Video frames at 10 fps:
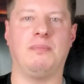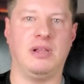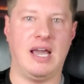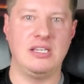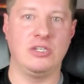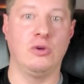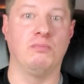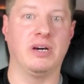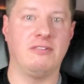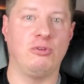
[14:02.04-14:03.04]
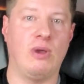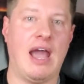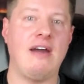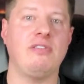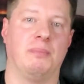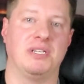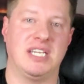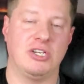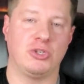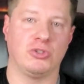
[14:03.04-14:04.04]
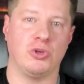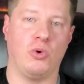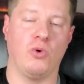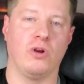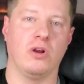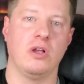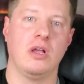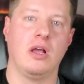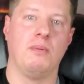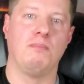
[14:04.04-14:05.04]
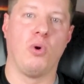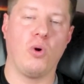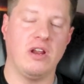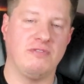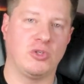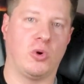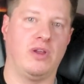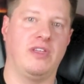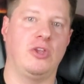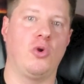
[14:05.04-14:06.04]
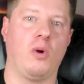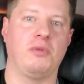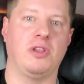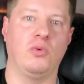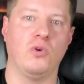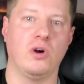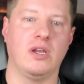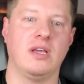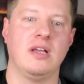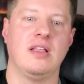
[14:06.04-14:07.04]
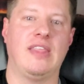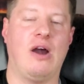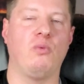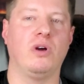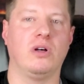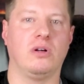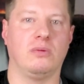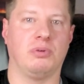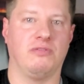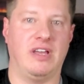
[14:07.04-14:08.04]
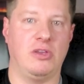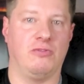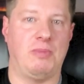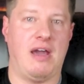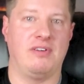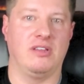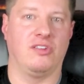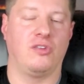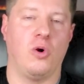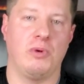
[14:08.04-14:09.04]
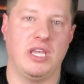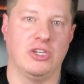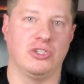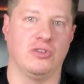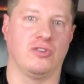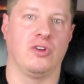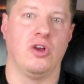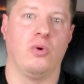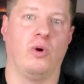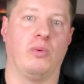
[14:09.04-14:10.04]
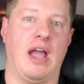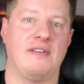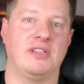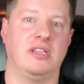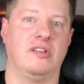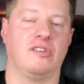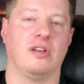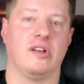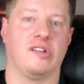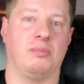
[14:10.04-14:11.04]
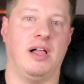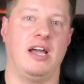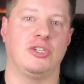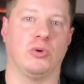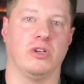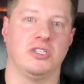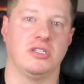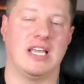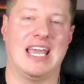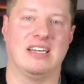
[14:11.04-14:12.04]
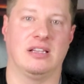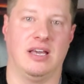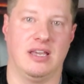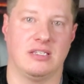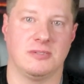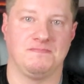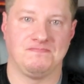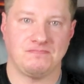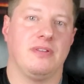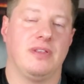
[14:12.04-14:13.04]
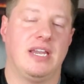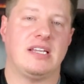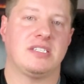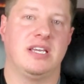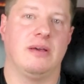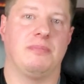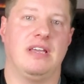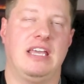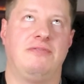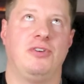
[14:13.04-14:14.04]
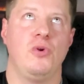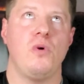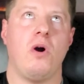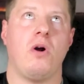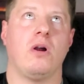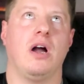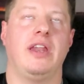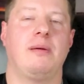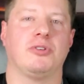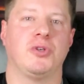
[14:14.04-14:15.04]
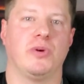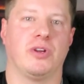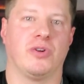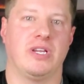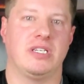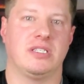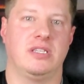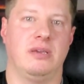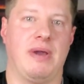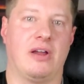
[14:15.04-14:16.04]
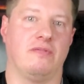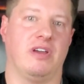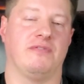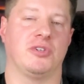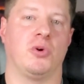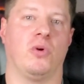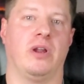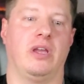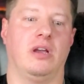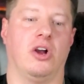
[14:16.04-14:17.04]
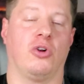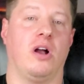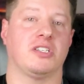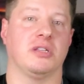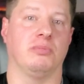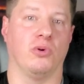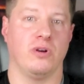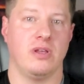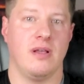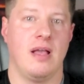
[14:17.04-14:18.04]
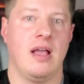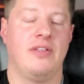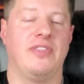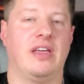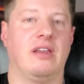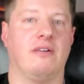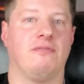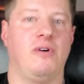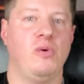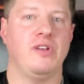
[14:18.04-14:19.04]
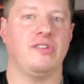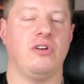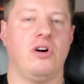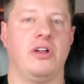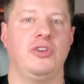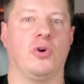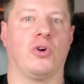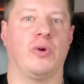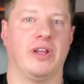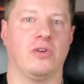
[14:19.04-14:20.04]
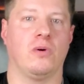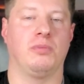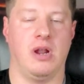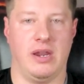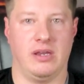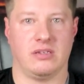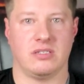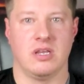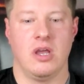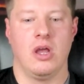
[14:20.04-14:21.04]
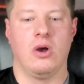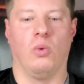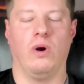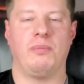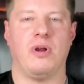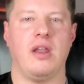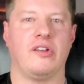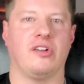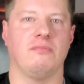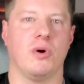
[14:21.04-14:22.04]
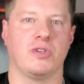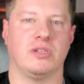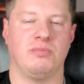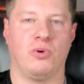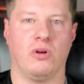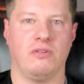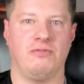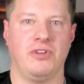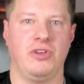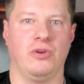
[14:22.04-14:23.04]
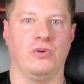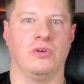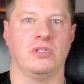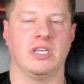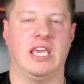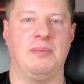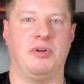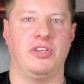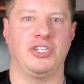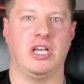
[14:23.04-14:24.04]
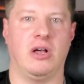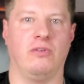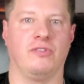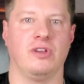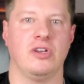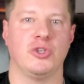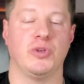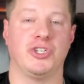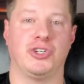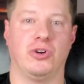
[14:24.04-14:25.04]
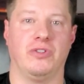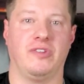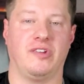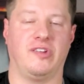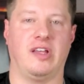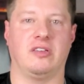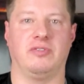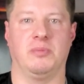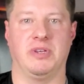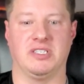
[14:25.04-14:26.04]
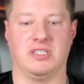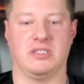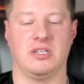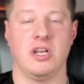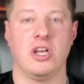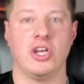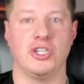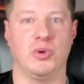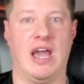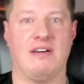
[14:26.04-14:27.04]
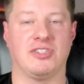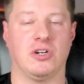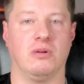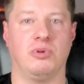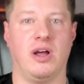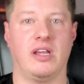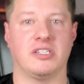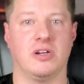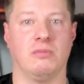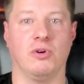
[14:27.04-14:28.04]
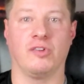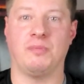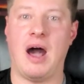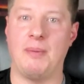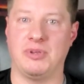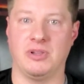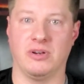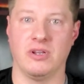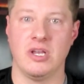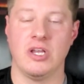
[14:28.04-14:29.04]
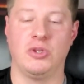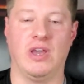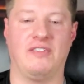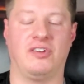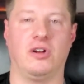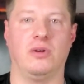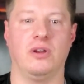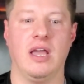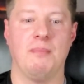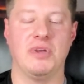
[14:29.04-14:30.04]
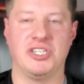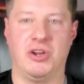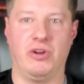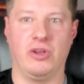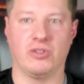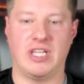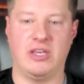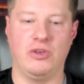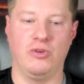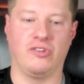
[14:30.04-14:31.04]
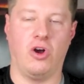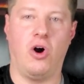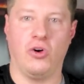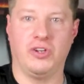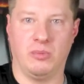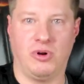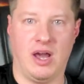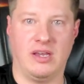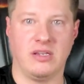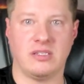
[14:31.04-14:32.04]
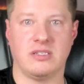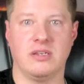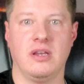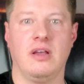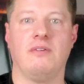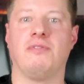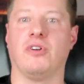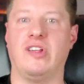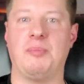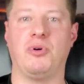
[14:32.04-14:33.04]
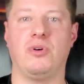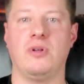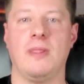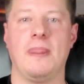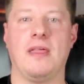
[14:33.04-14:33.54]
apply to you. But if you have the potential to order more inventory than you normally would, that will prevent you from having so many issues when we're having these supply shortages and delays. The next tip, if you are unable to increase the amount of inventory across the board, then focus on your critical products. What products are most important for you to keep on the shelves to ensure the success of your business? Do you have certain products that are most popular? Do you have certain materials that you use in all your products? For example,